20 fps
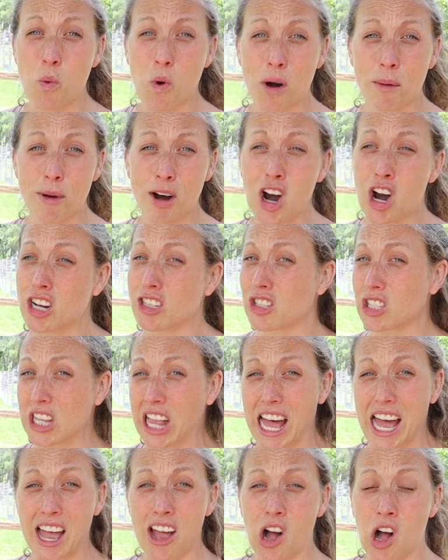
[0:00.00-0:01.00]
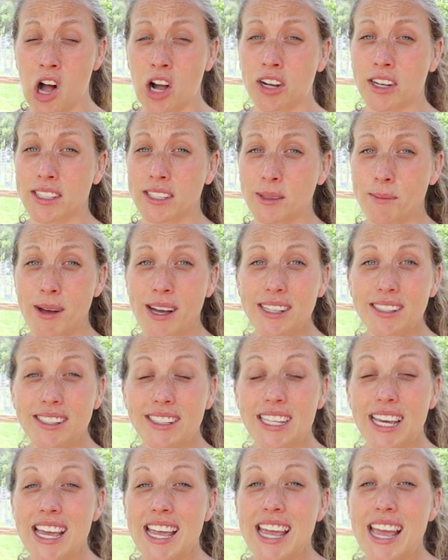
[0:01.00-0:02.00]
warmer July, August months.